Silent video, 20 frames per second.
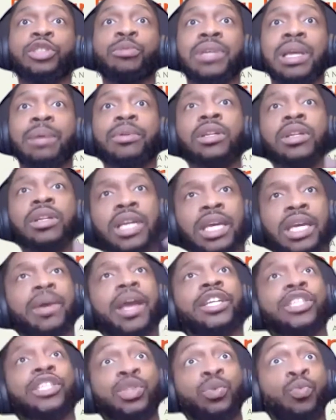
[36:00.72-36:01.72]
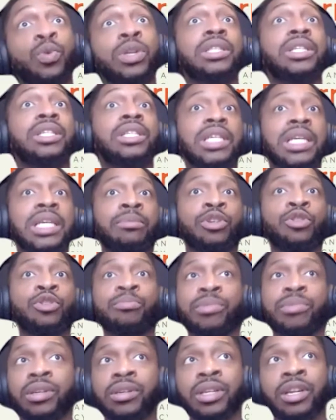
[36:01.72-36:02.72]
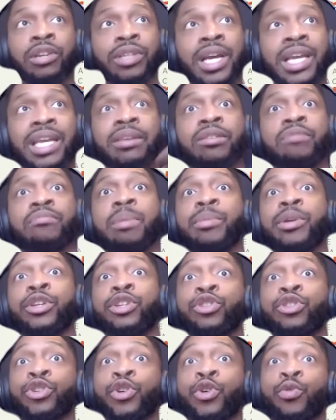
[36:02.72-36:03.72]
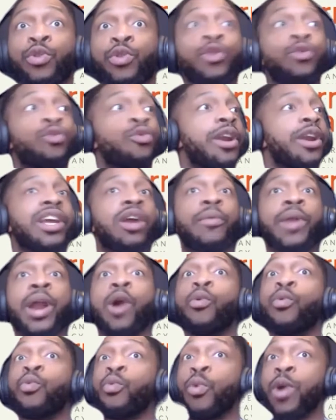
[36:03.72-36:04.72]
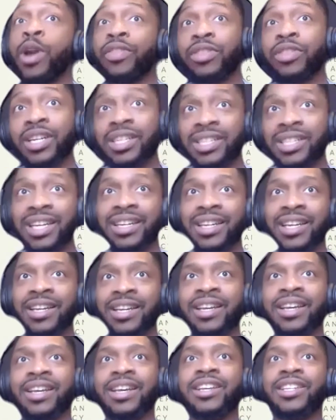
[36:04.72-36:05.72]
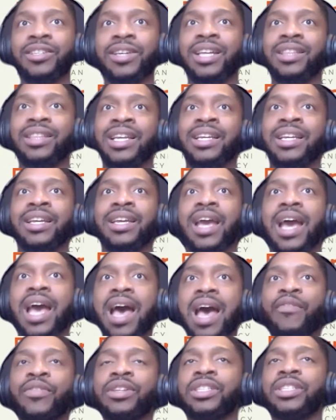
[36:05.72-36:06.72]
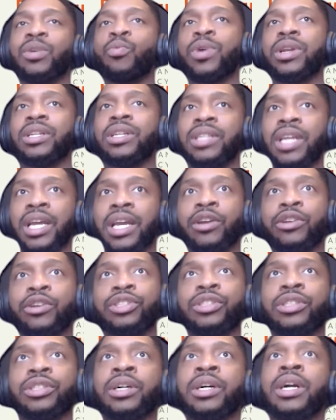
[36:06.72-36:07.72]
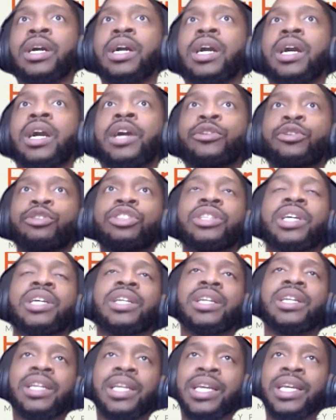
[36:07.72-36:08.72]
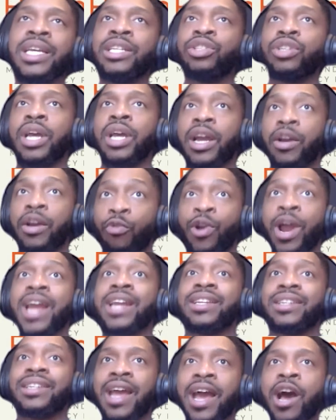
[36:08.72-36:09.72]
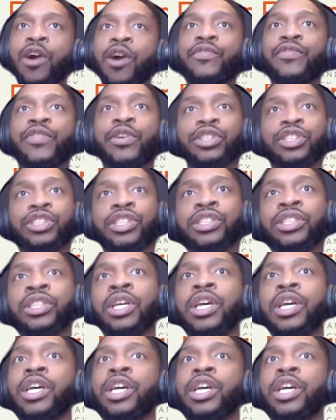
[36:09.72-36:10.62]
to be able to look at patients with the team. Diane, you remember we're running around with the attending. So I think having someone there to understand the needs right now versus,